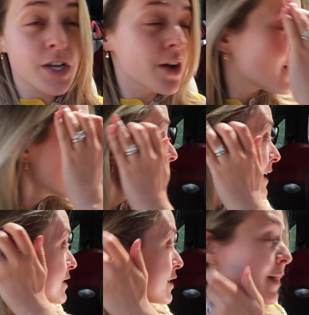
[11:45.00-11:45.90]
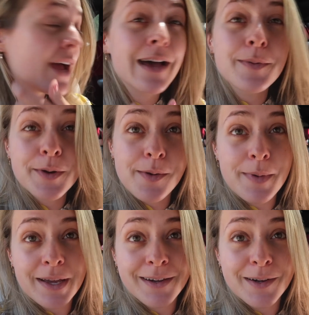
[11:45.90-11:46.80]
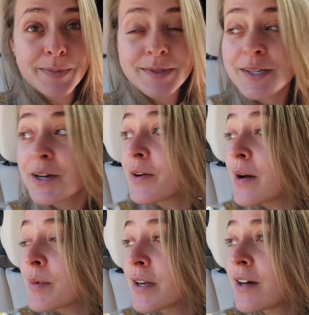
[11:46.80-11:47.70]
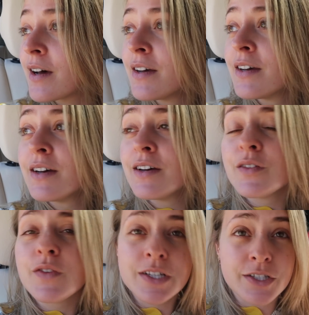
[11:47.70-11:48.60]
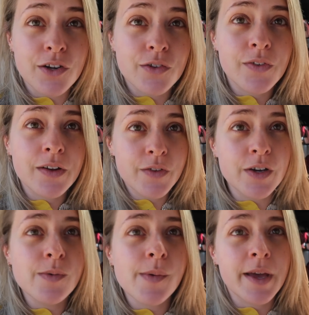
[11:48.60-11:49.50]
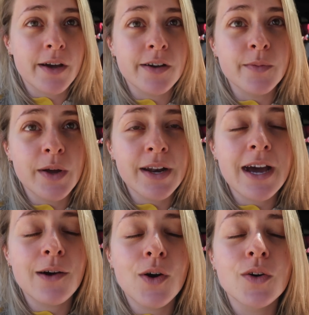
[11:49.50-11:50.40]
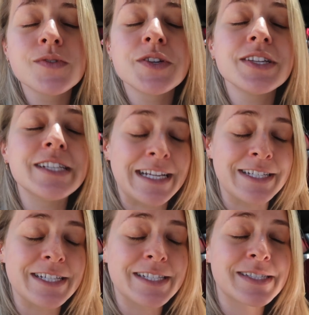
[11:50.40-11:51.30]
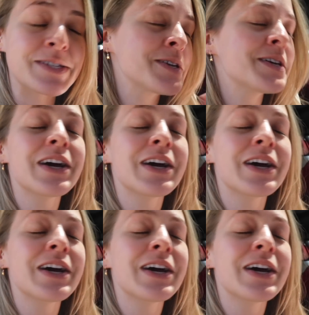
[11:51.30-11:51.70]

So I managed to do my hair but not my makeup, so I'm gonna finish it off and film when we get home. We are now off to the dentist.